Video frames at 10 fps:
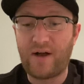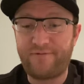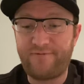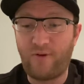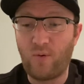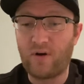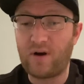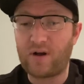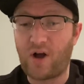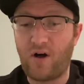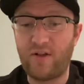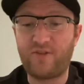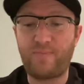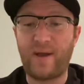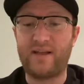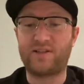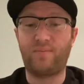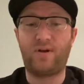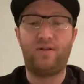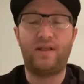four college
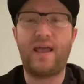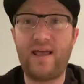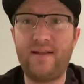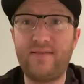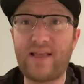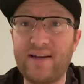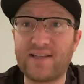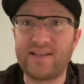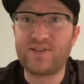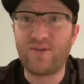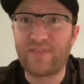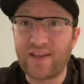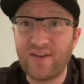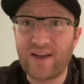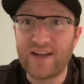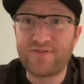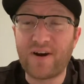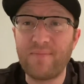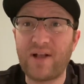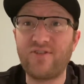basketball, and that is it. So thank you guys
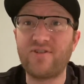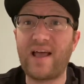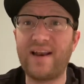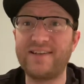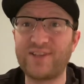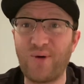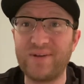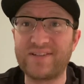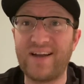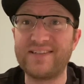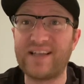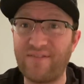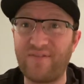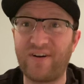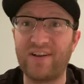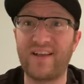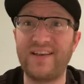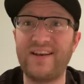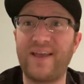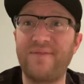very much. And as always, guys, have a very
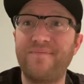lucky day.